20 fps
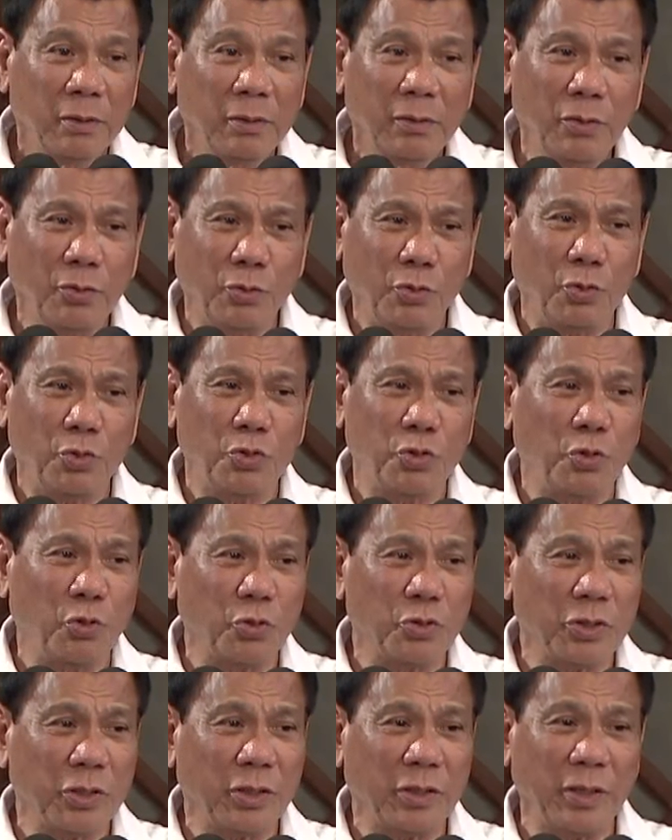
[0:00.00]

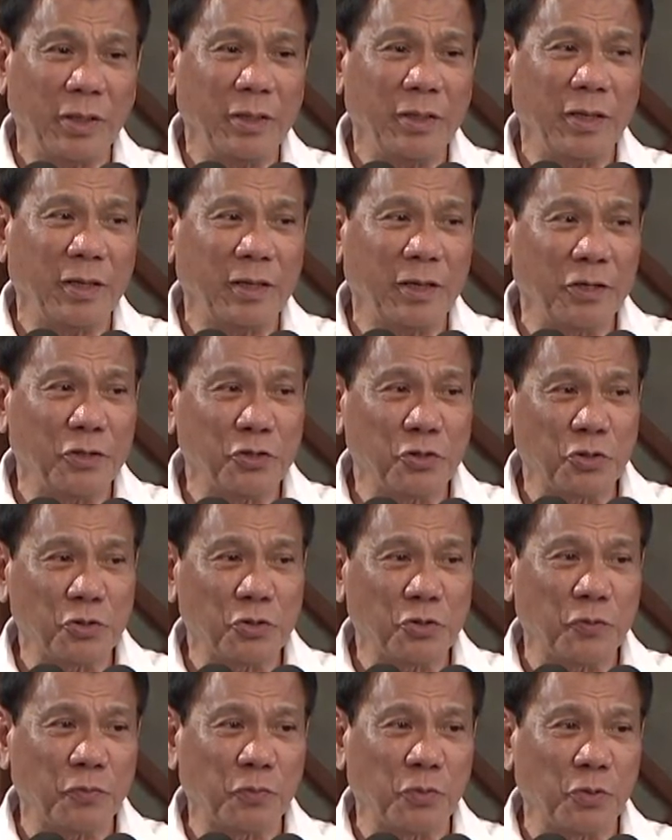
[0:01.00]
Those are
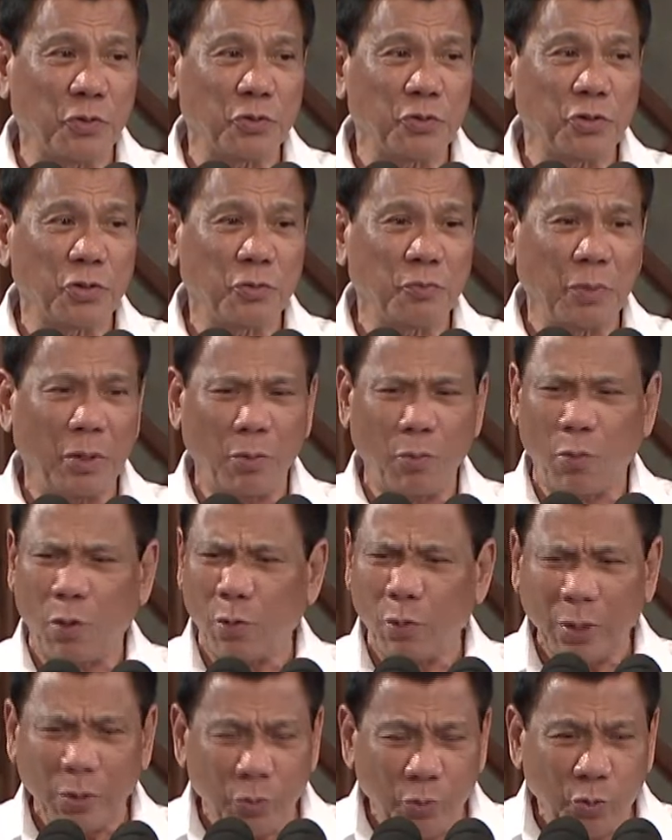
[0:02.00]
indications of torture. But
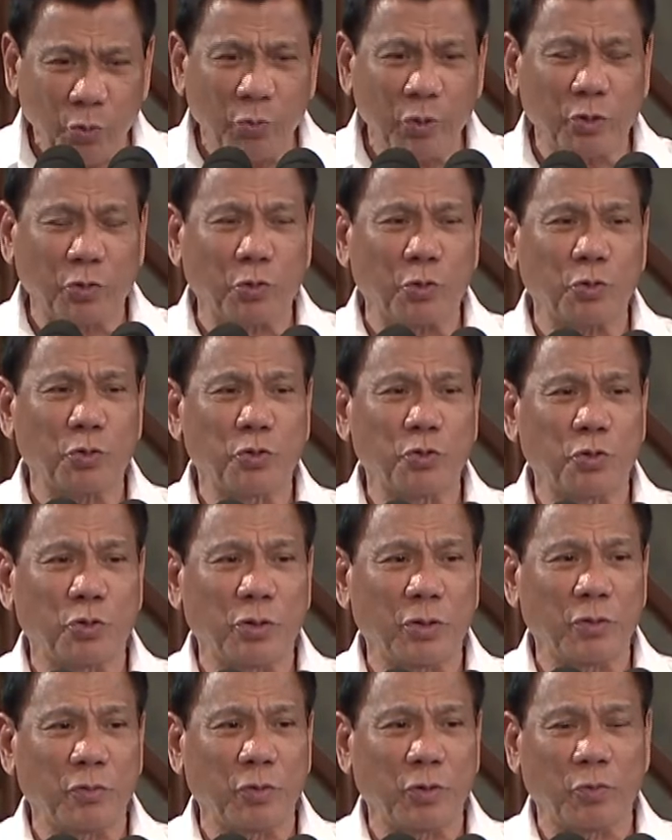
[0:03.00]
why would we
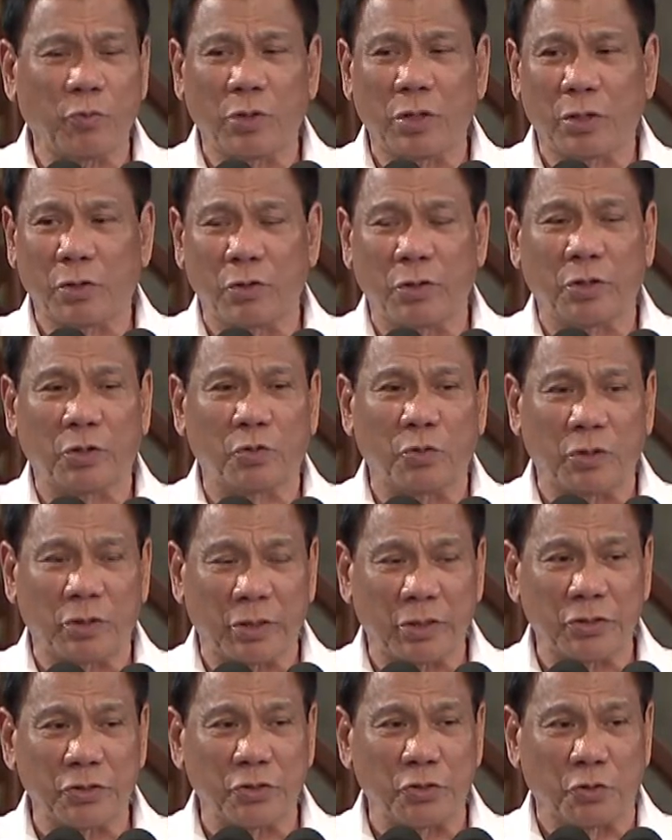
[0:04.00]
torture when we are going to
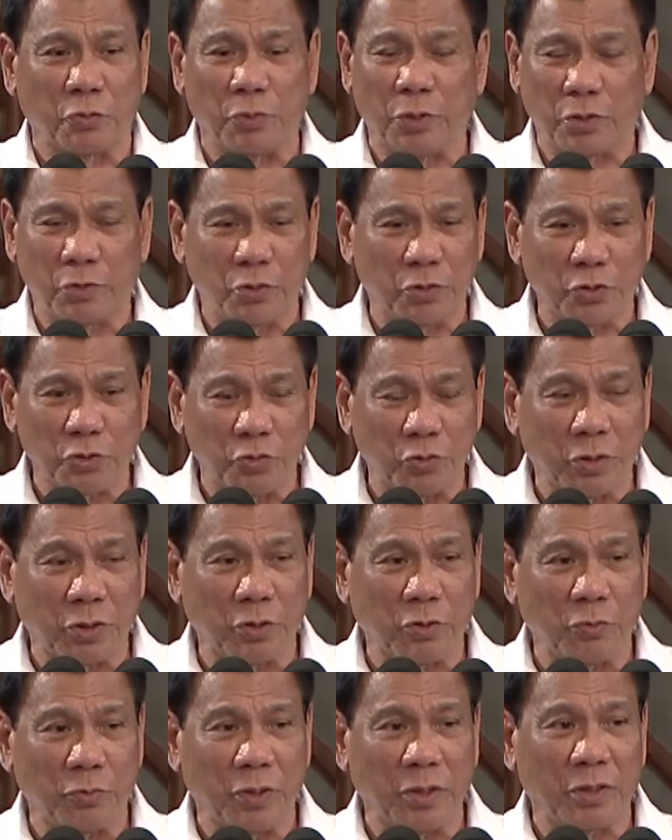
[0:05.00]
arrest you because you are
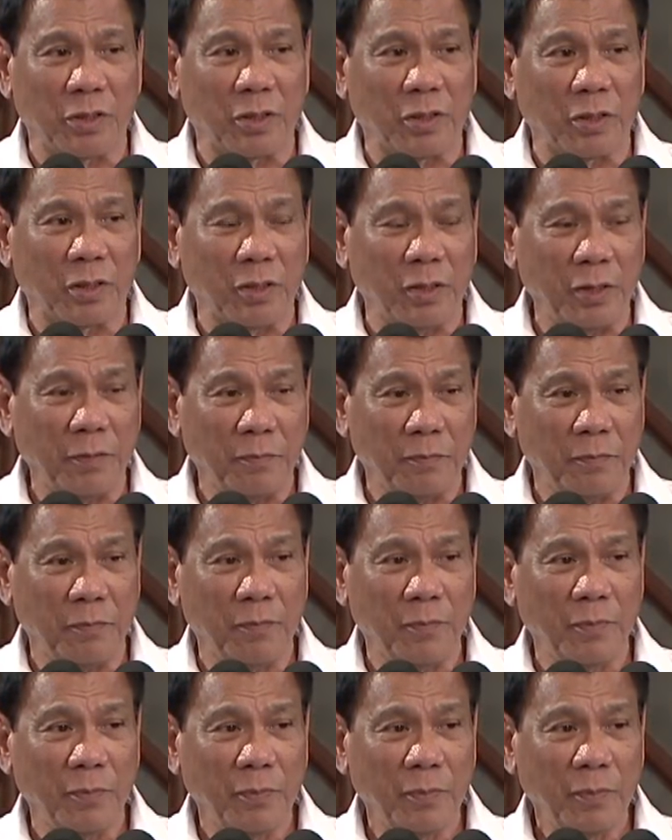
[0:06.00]
committing a crime?
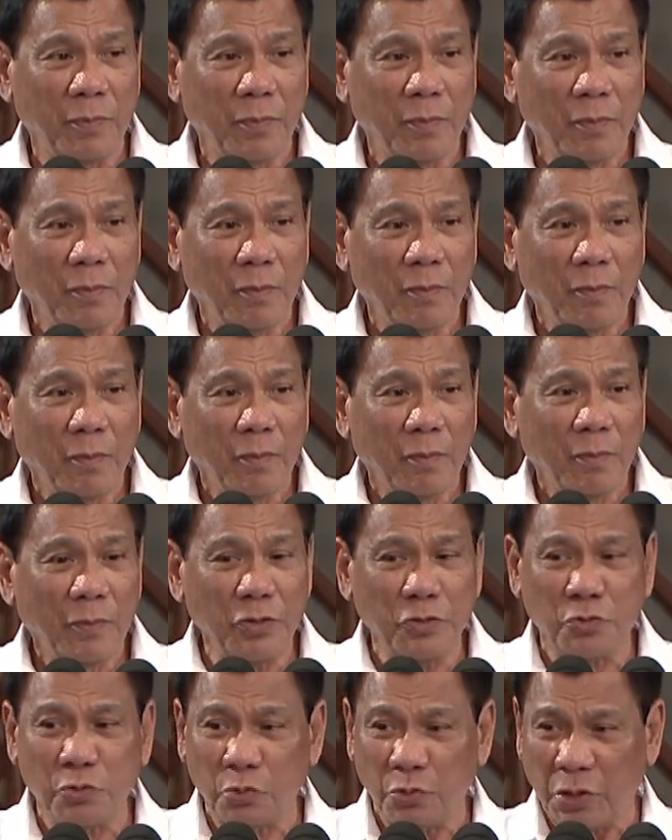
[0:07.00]

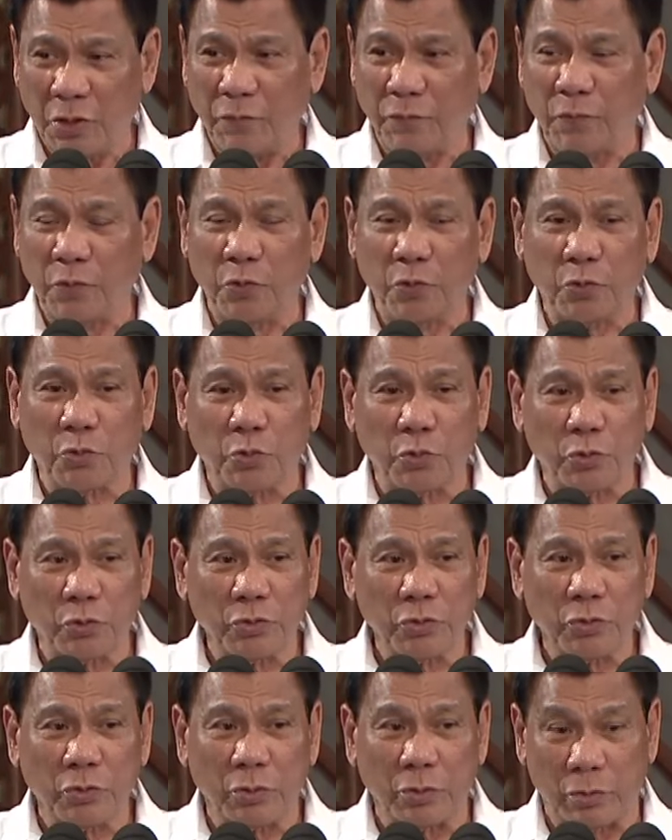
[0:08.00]
There's no need for you to
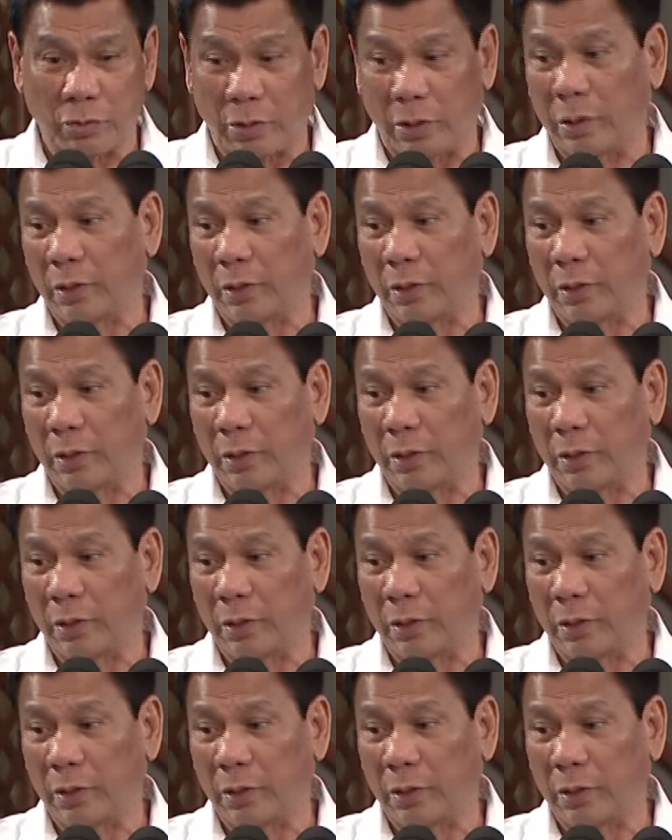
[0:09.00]
torture. Or